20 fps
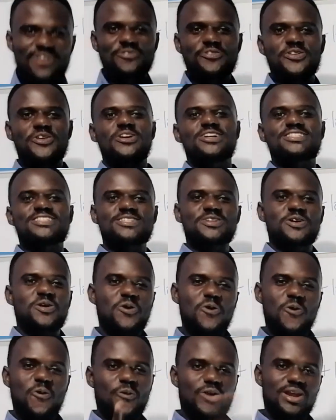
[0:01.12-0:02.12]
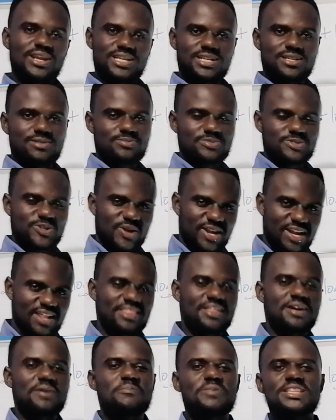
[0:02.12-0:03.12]
Hello viewers, welcome to
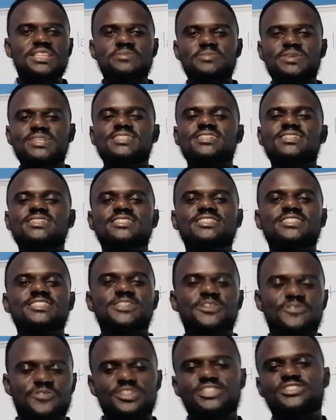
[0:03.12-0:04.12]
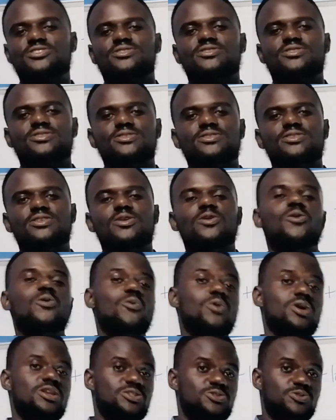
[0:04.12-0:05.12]
another mathematics revision.
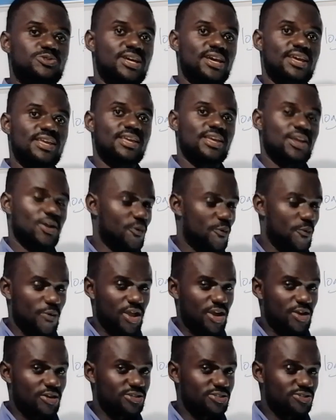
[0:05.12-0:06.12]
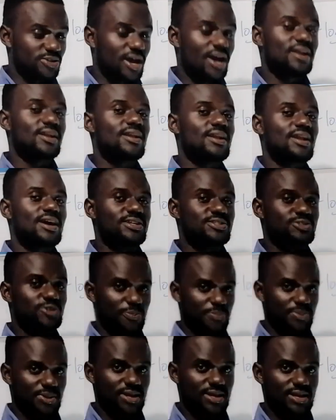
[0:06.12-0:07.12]
Well, today we are going to handle a
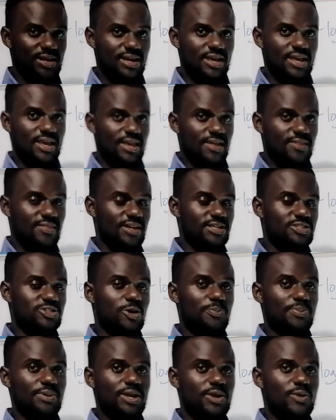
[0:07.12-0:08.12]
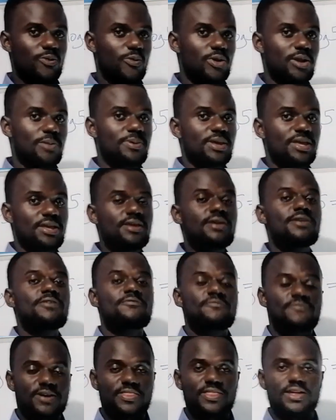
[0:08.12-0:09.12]
topic, and that topic will be
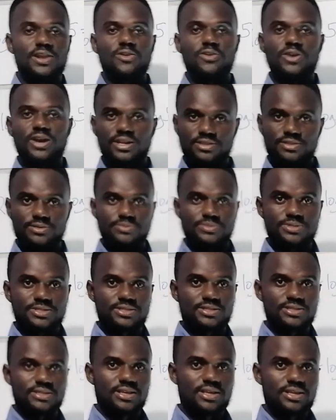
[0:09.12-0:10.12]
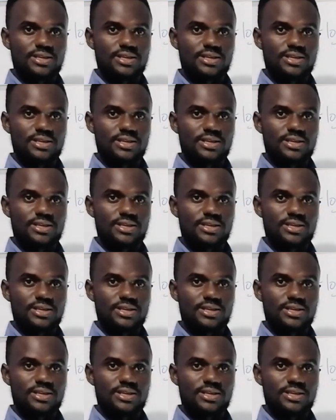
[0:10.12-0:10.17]
further logarithms.